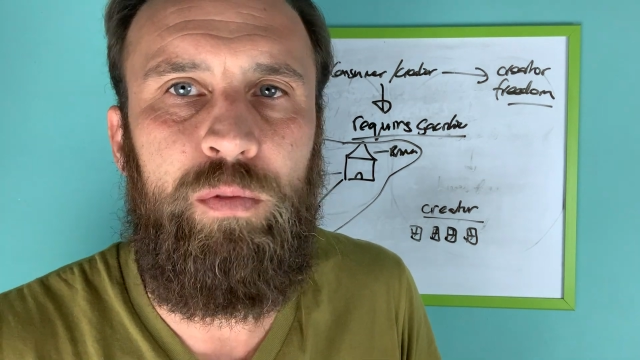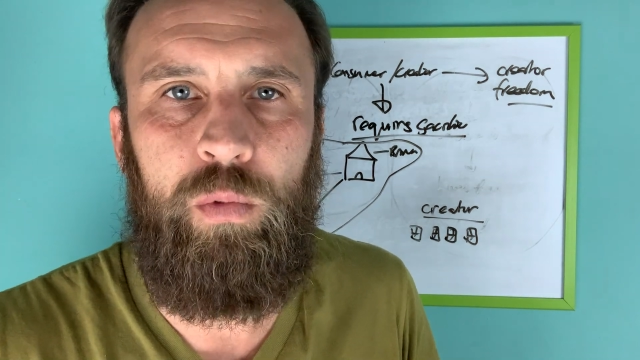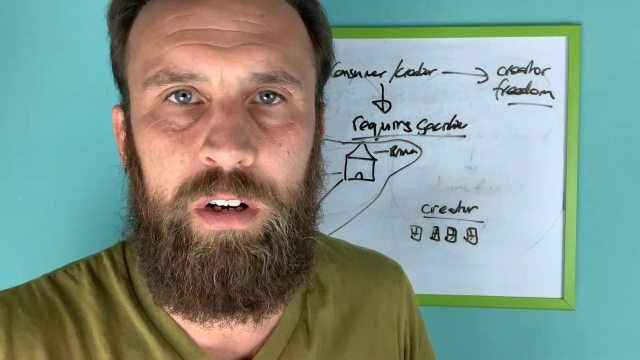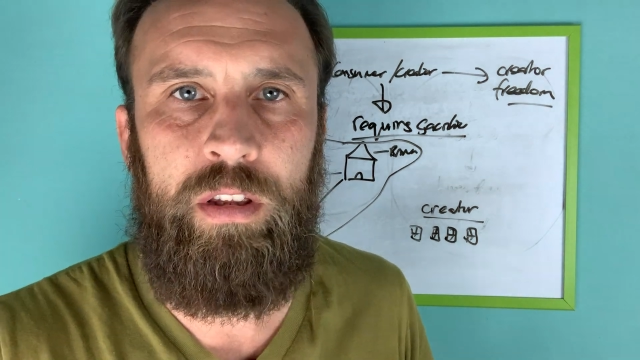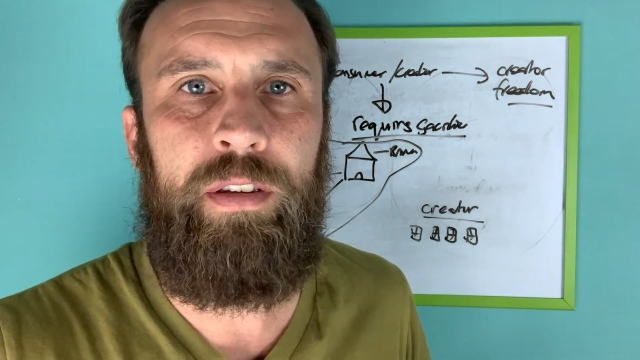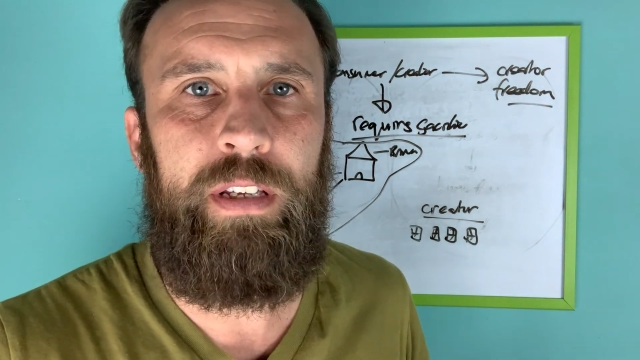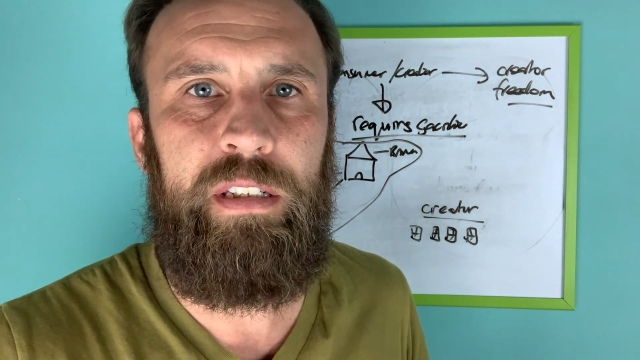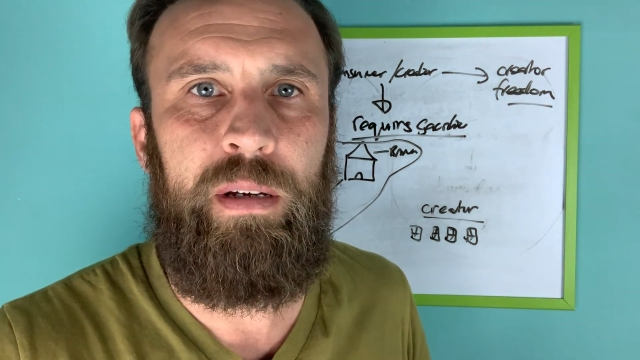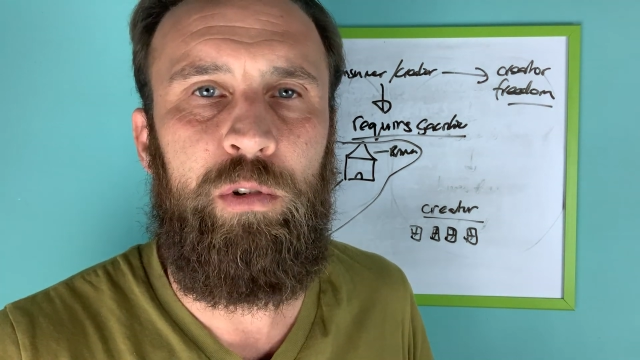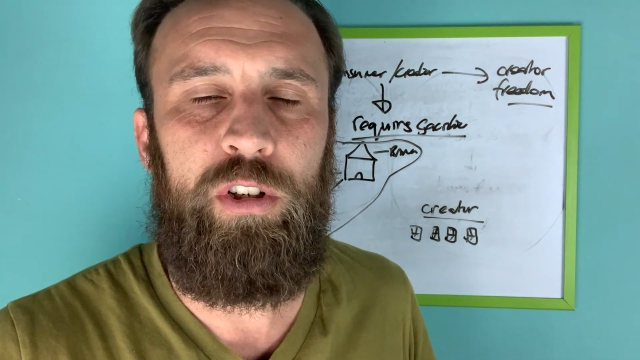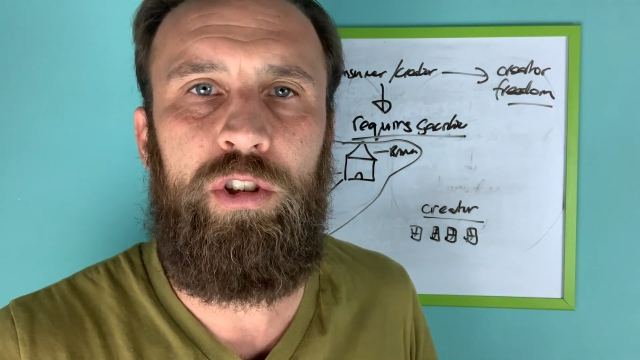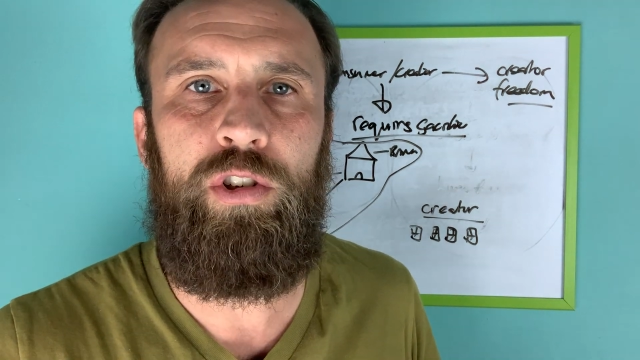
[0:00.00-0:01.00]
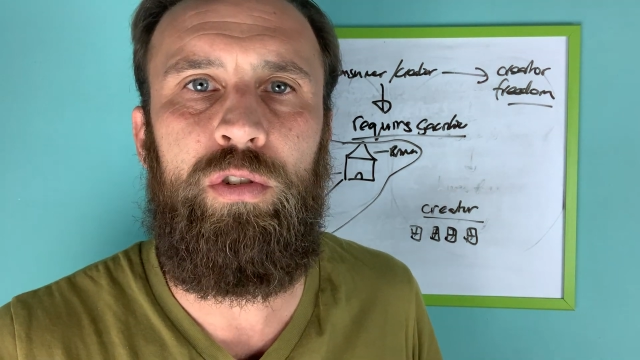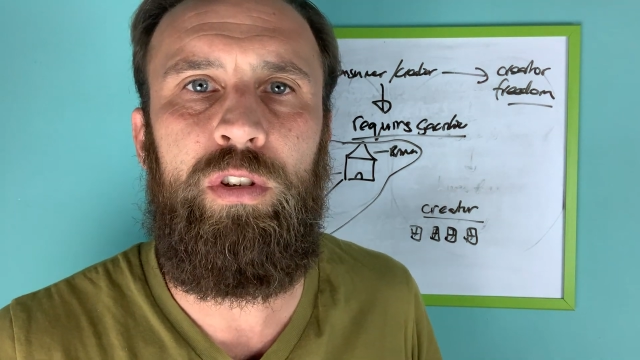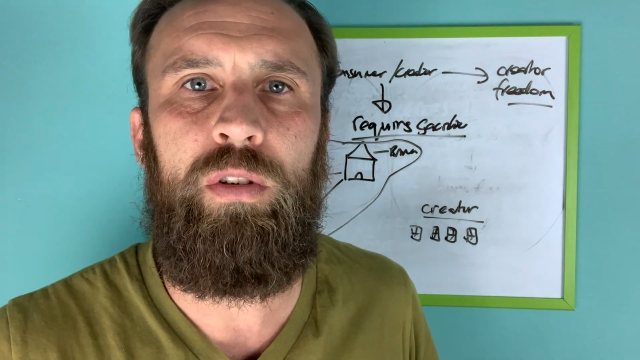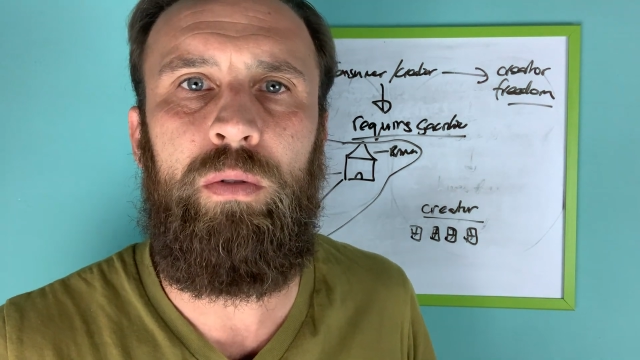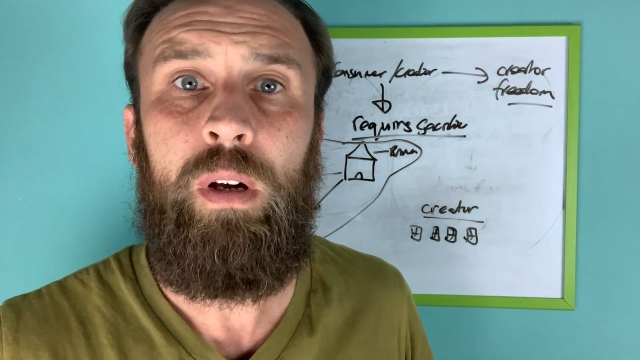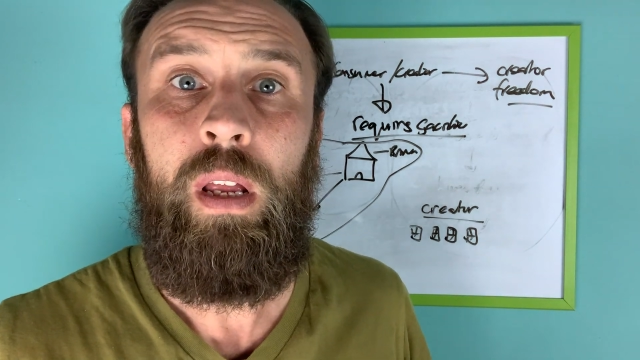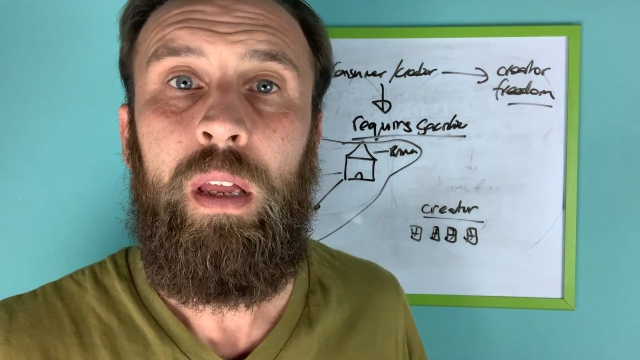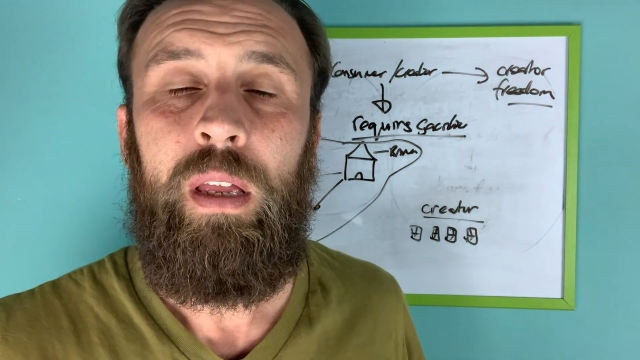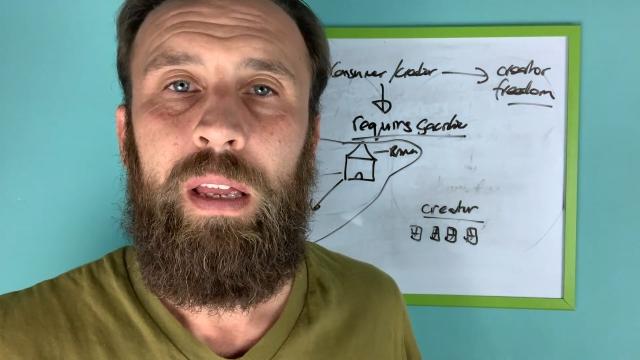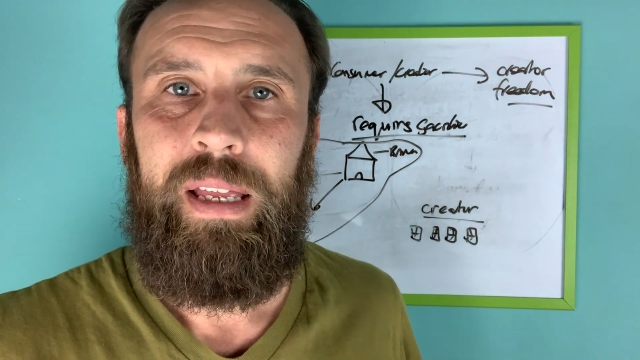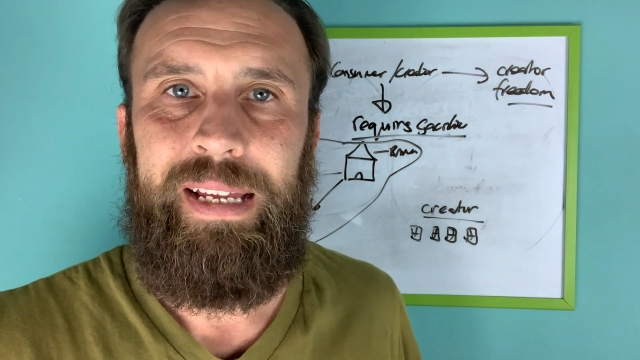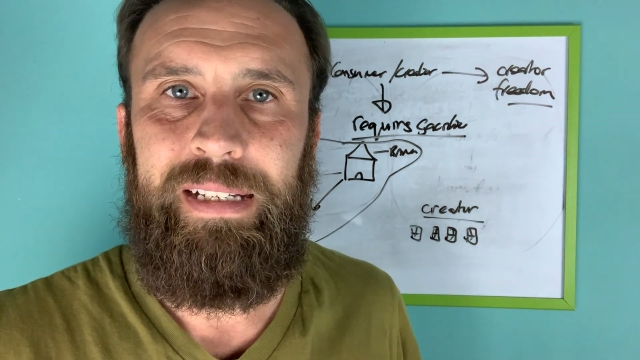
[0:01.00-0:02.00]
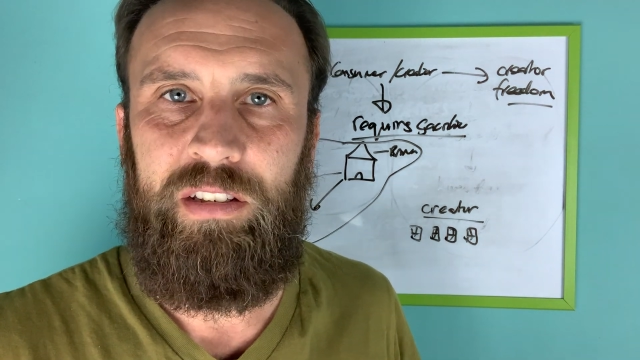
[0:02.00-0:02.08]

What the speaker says: And one of the things I'm going to show you in